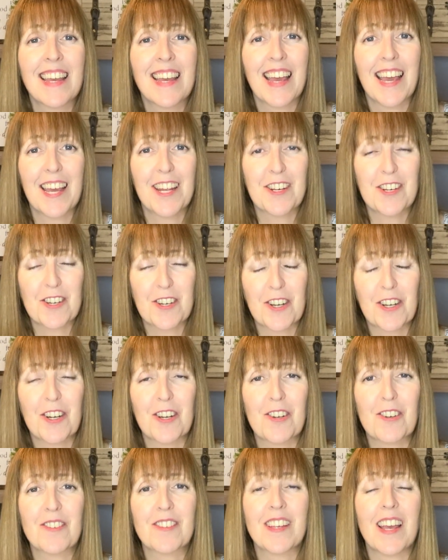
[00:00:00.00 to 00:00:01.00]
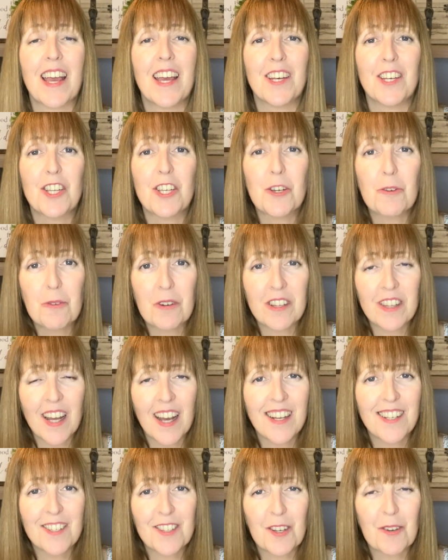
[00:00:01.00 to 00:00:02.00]
and sugars and
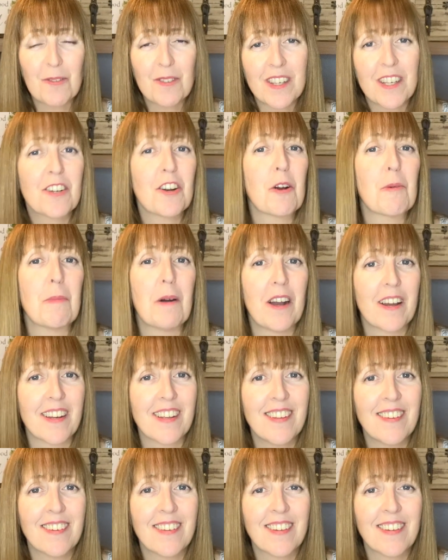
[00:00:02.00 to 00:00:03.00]
utilize those in our body.